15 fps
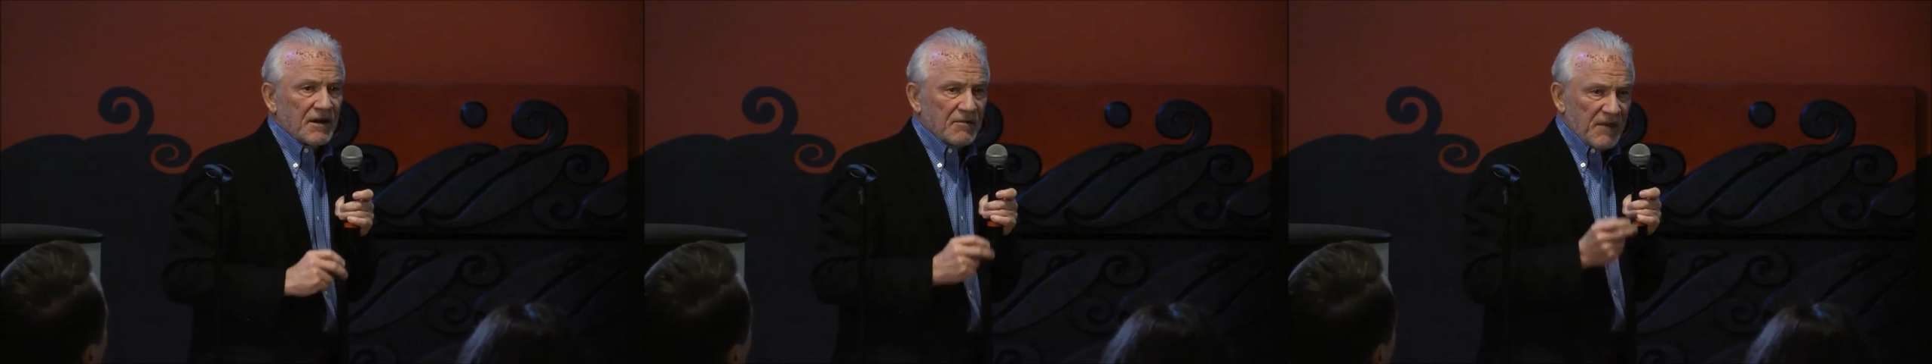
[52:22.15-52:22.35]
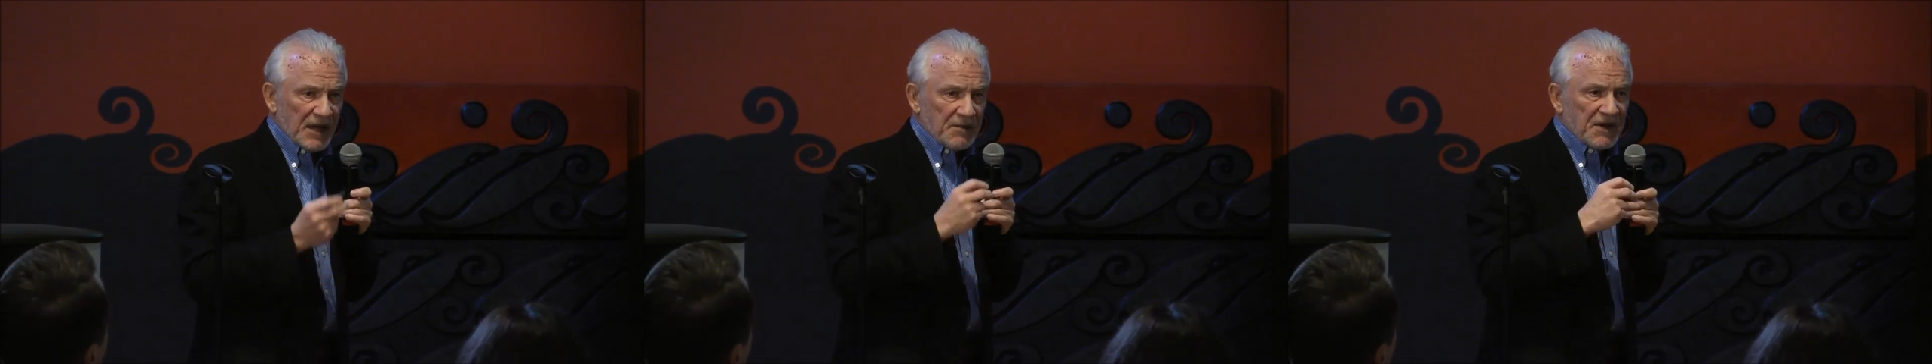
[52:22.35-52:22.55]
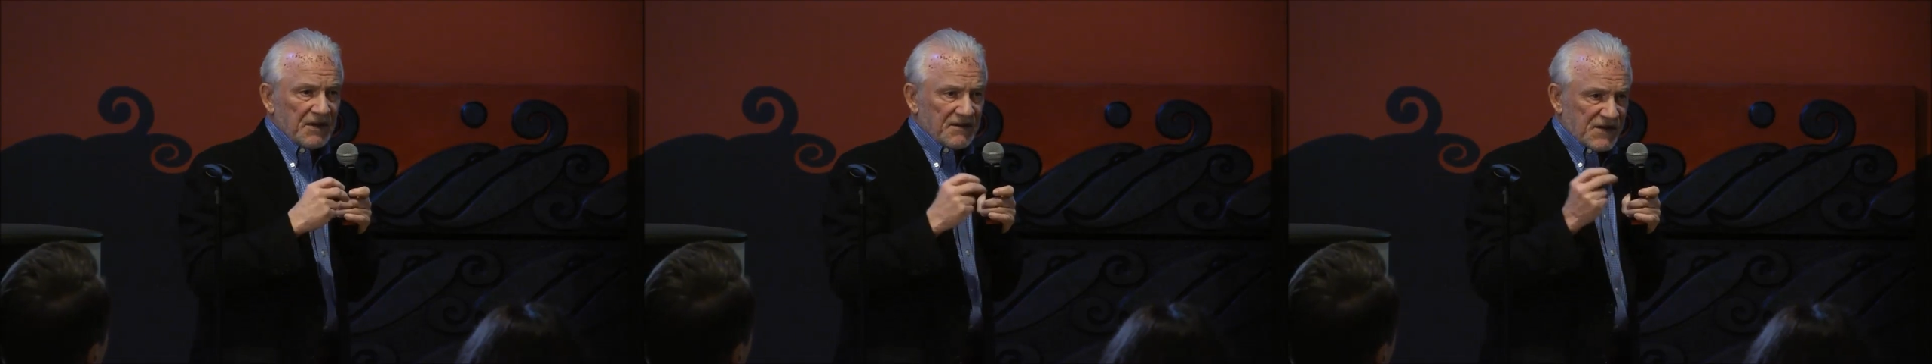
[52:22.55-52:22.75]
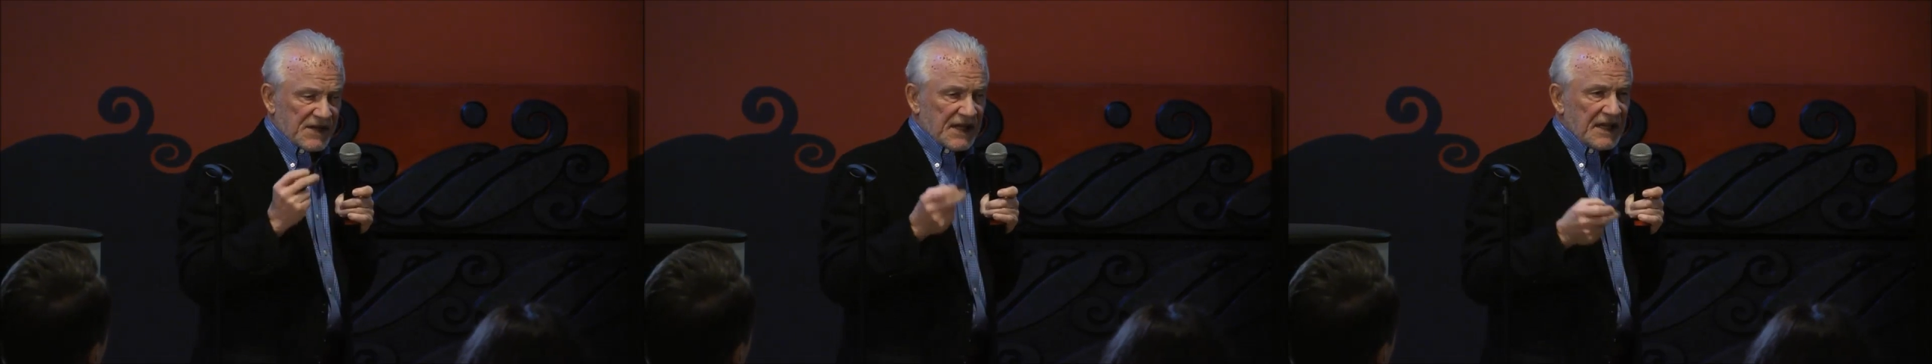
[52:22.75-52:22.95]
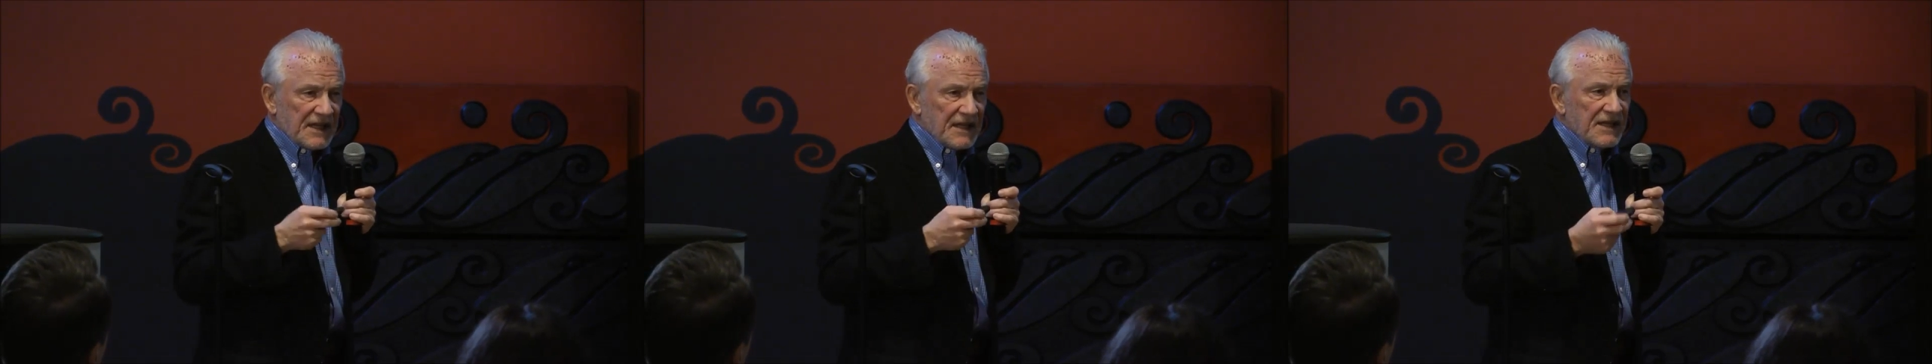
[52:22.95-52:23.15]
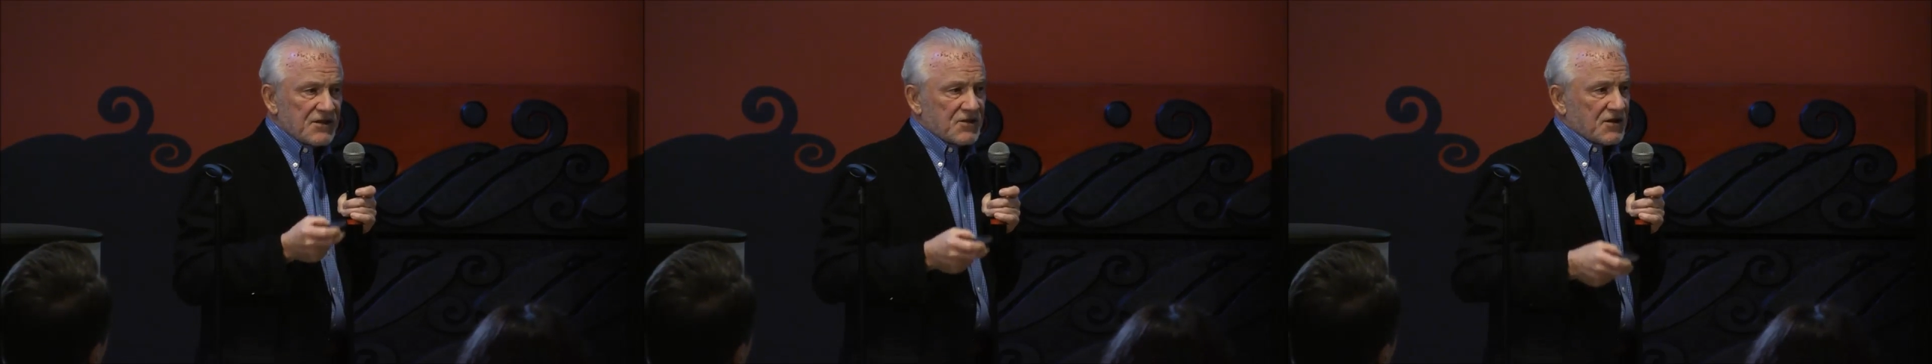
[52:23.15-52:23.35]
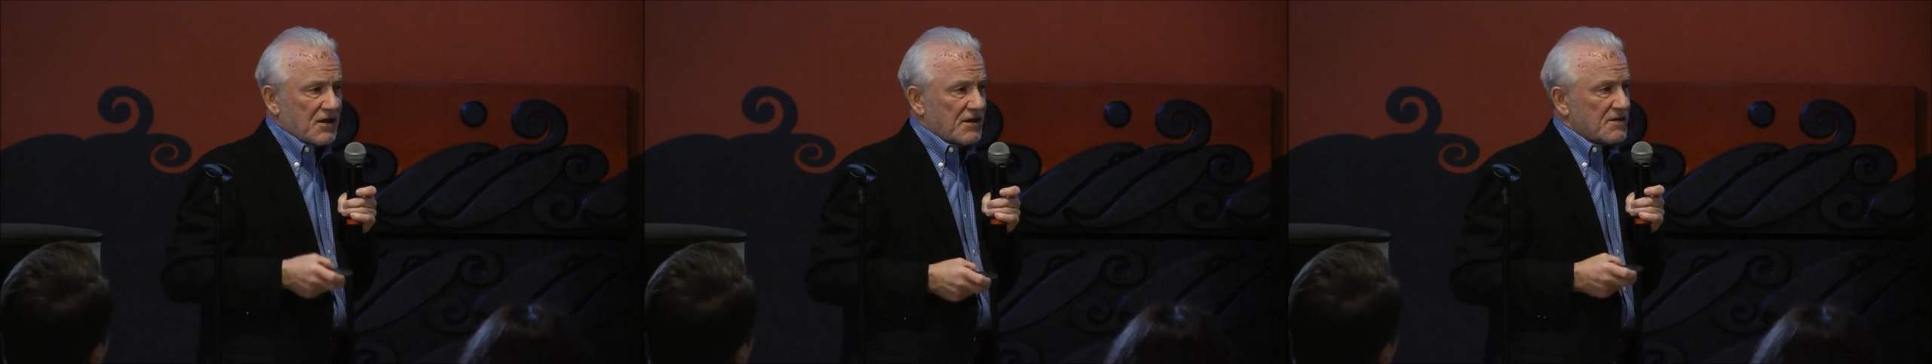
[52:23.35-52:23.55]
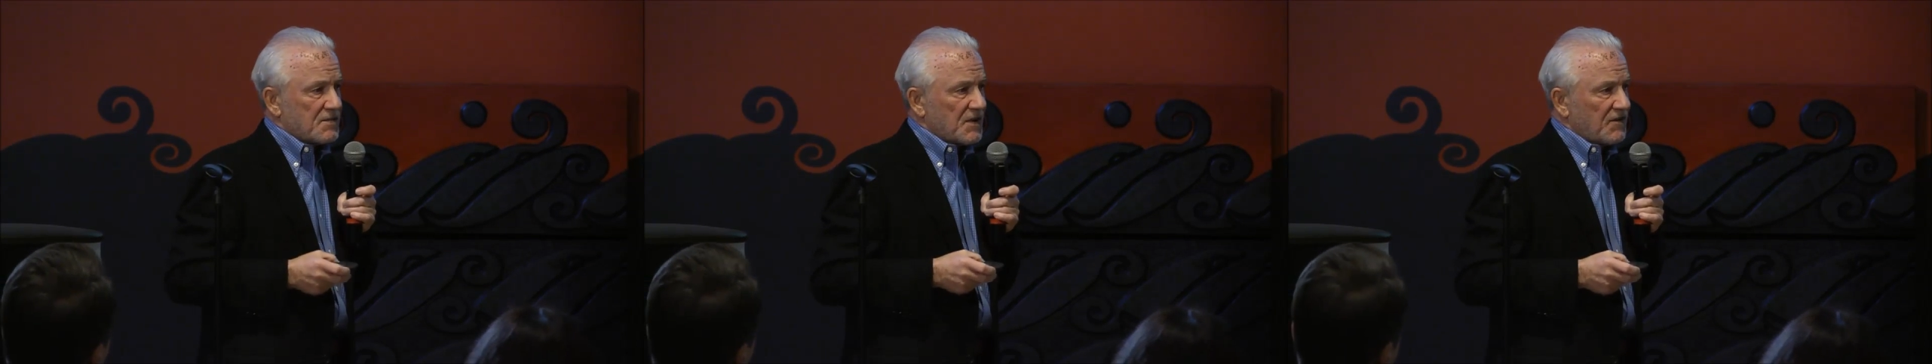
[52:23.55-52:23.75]
Maybe you've seen these
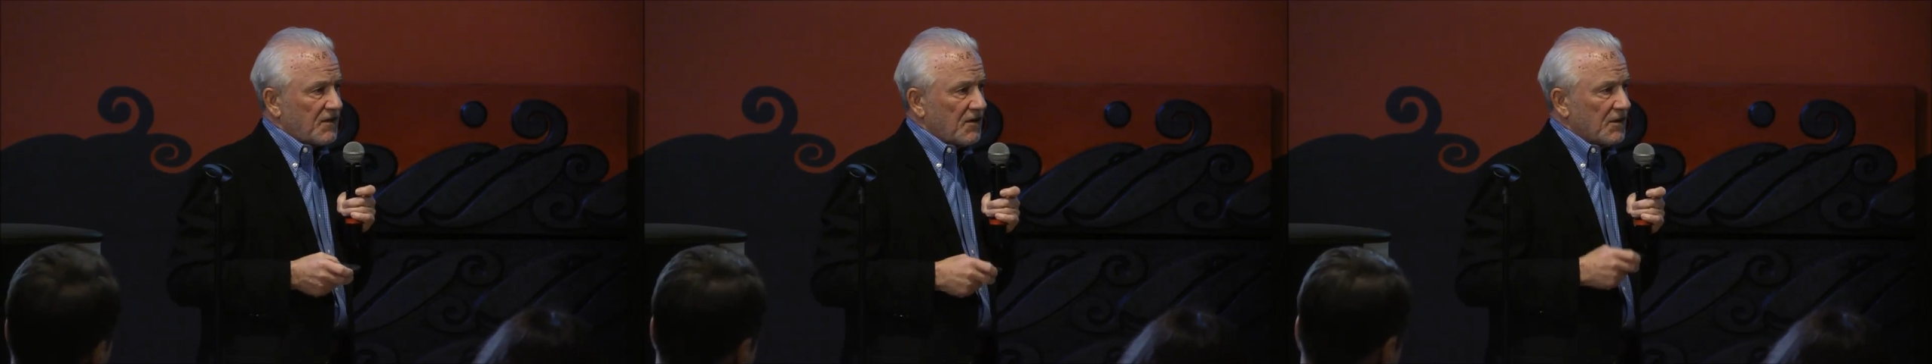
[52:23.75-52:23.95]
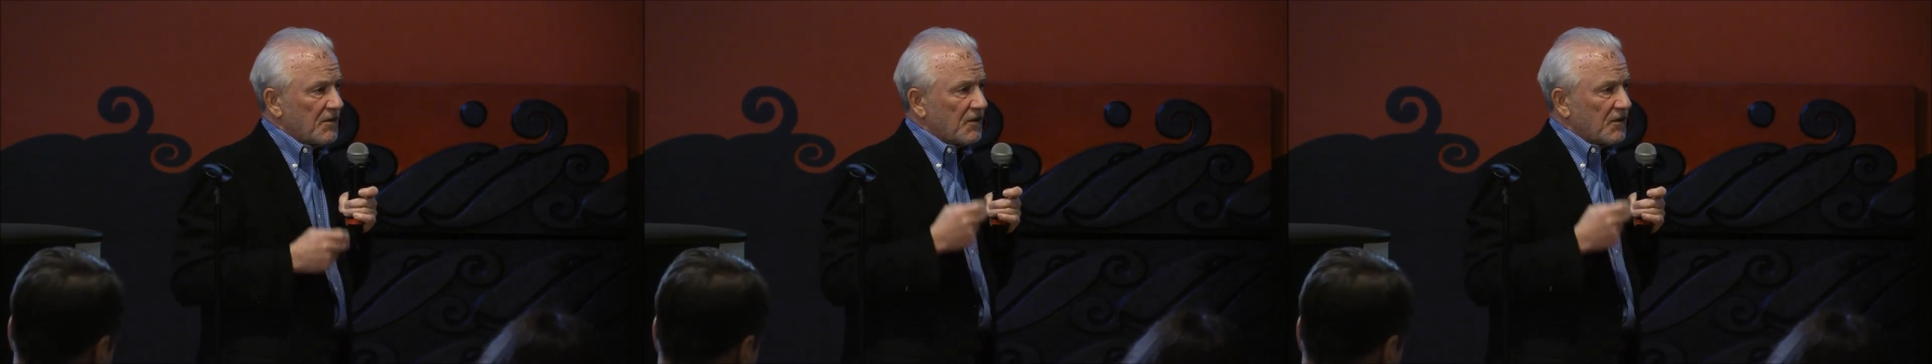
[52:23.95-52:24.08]
charts before,